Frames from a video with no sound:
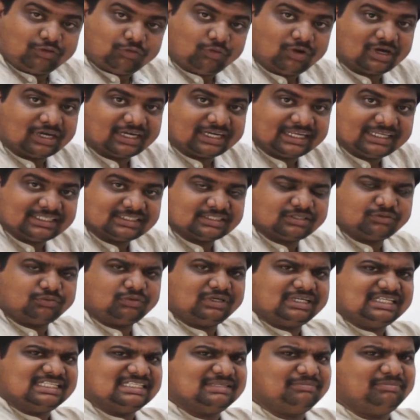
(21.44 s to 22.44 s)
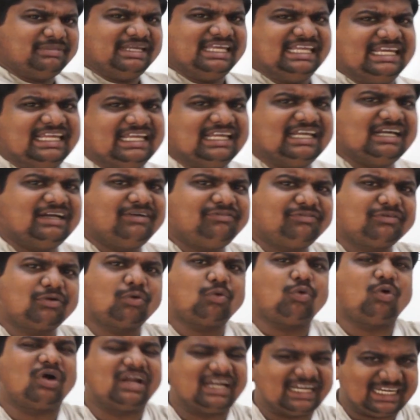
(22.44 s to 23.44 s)
quantized. What is the meaning of
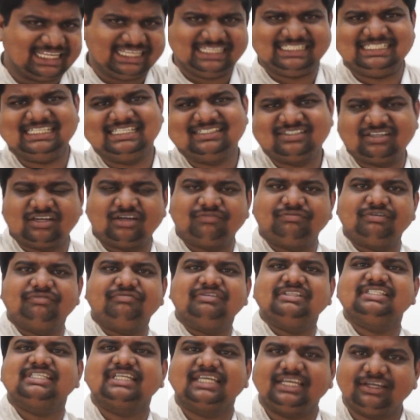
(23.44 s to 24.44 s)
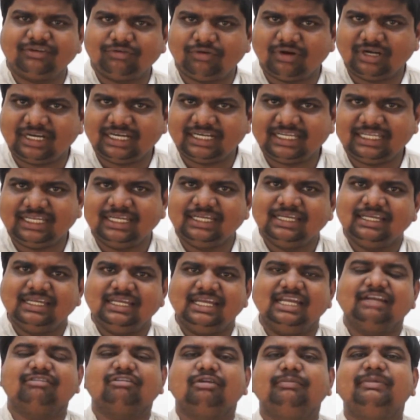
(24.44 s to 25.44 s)
quantization of a physical quantity?
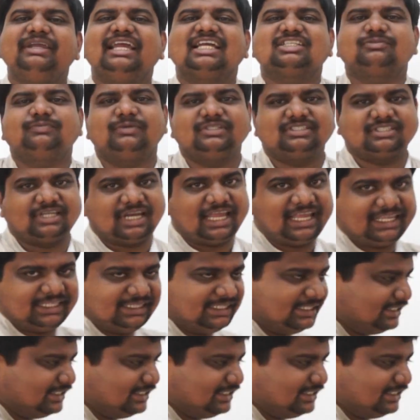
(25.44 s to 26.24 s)
It will be expressed like